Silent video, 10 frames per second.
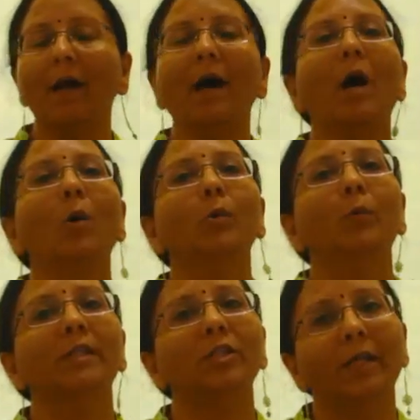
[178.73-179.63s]
how
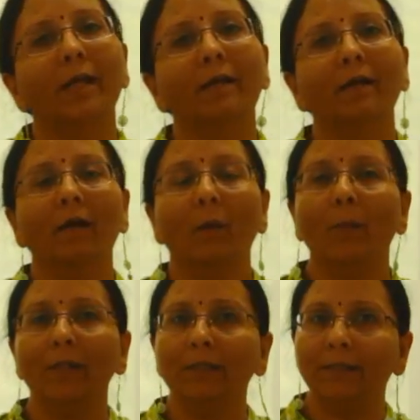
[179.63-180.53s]
do we check
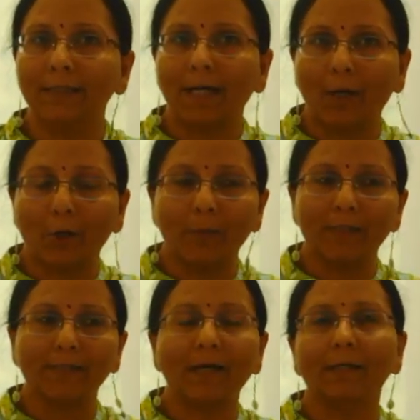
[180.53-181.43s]
whether these arguments